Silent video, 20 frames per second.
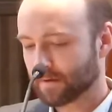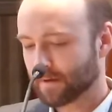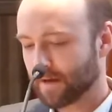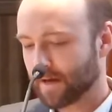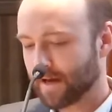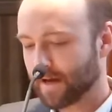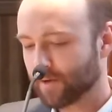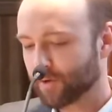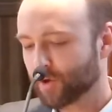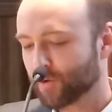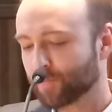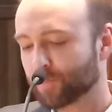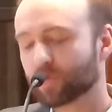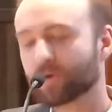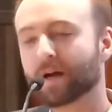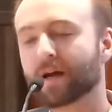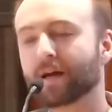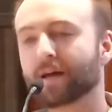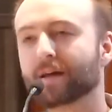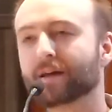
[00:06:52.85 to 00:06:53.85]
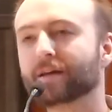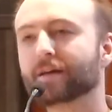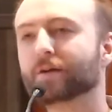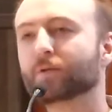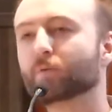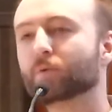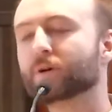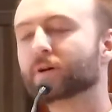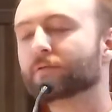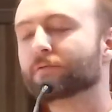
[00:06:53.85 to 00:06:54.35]
How you pray
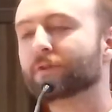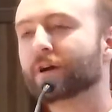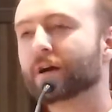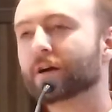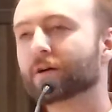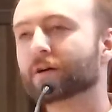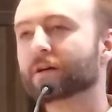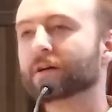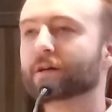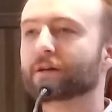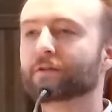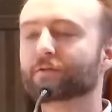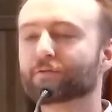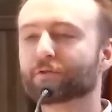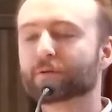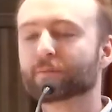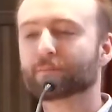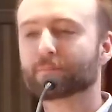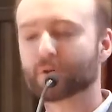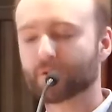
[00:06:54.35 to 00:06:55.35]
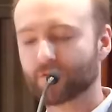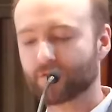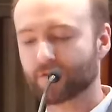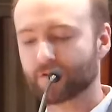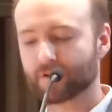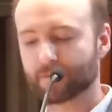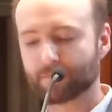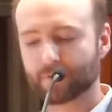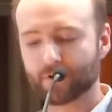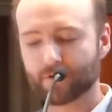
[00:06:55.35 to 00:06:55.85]
will vary from
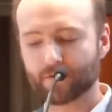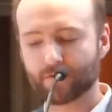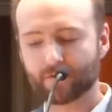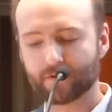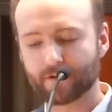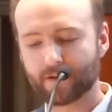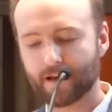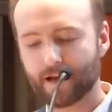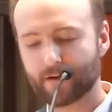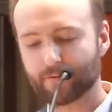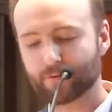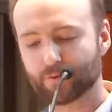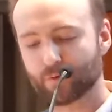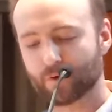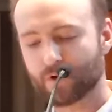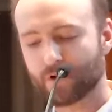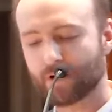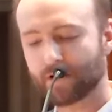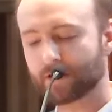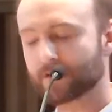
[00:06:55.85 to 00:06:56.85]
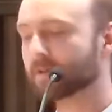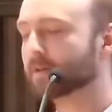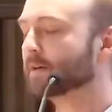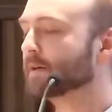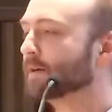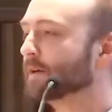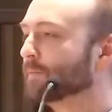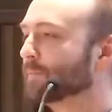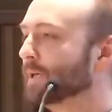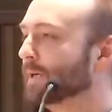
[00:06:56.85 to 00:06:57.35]
person to person. After all,
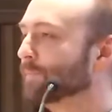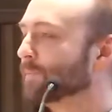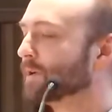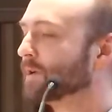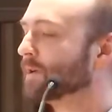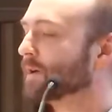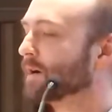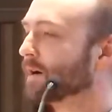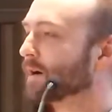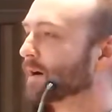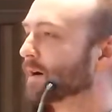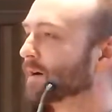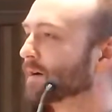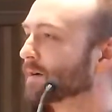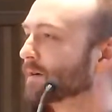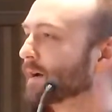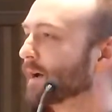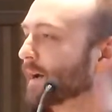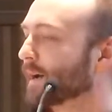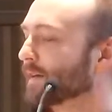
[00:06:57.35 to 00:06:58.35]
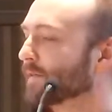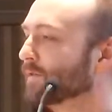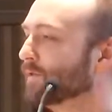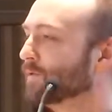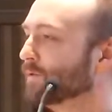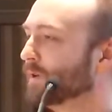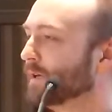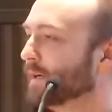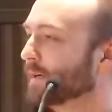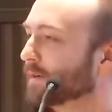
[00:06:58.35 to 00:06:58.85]
people are as
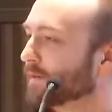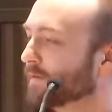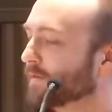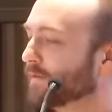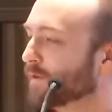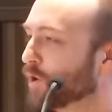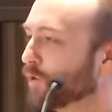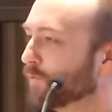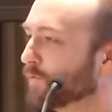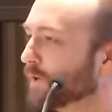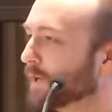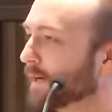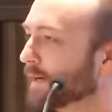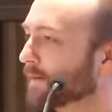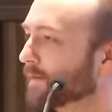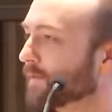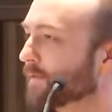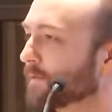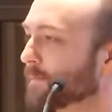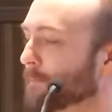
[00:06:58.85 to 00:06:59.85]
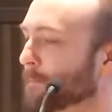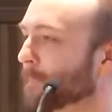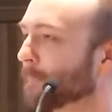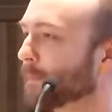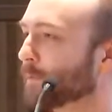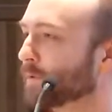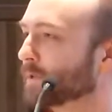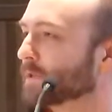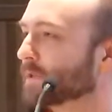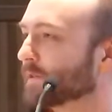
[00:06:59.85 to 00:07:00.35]
unique as snowflakes,
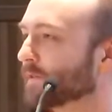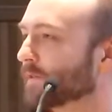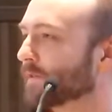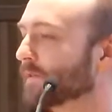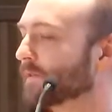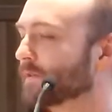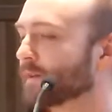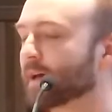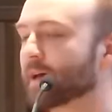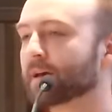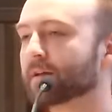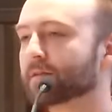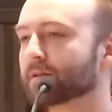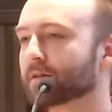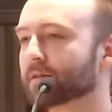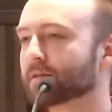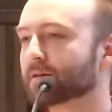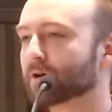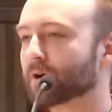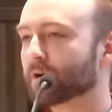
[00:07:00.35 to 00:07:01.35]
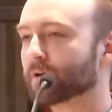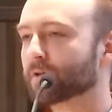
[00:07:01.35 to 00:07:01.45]
which is to say that there are